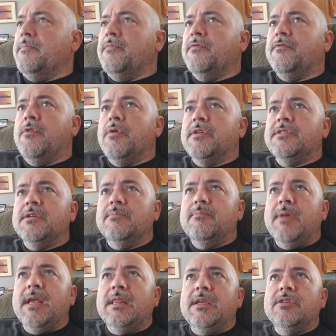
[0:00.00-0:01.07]
focusing
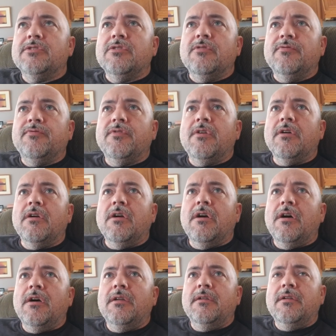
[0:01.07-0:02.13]
mainly so far
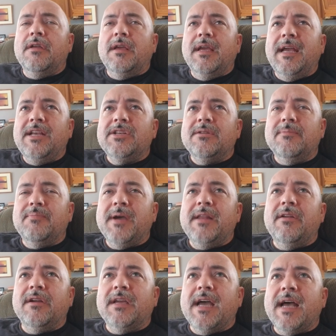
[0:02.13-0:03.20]
on Agent
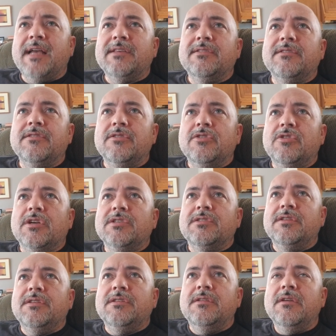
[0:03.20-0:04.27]
Pendergast's
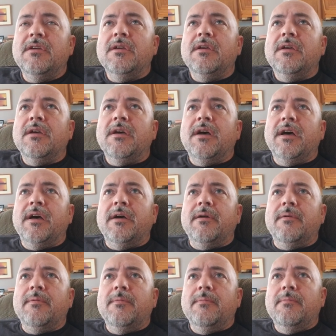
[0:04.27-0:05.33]
trusted
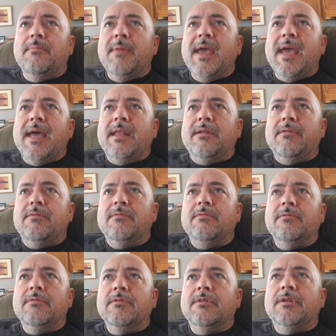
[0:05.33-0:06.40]
man,
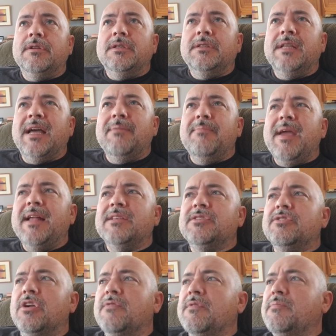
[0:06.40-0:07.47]
not
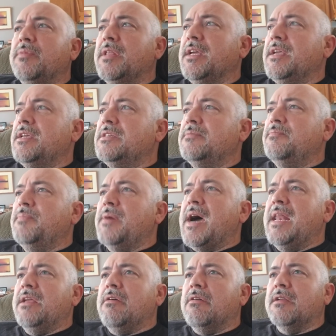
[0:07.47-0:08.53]
manservant, but like his
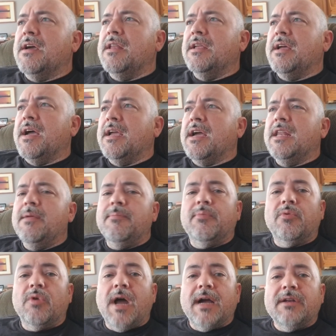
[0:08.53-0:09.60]
bodyguard kind of guy, a guy named
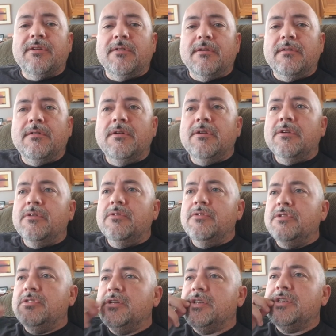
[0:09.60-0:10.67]
Proctor, who
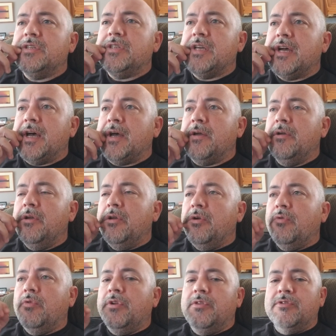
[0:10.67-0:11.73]
is just
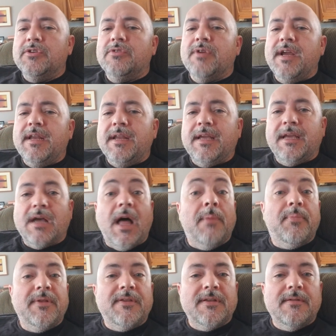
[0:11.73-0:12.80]
one of those great,
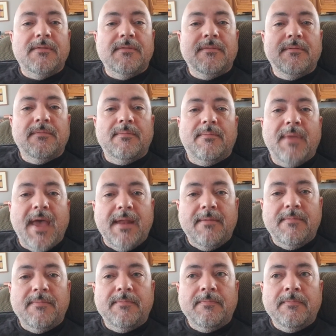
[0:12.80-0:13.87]
competent men.
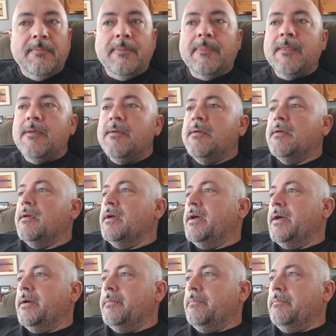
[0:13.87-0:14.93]

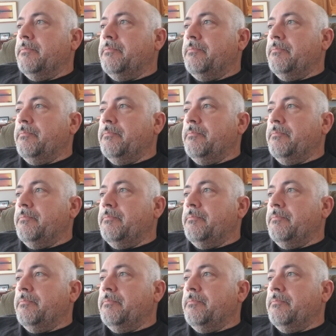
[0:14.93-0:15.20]
Um,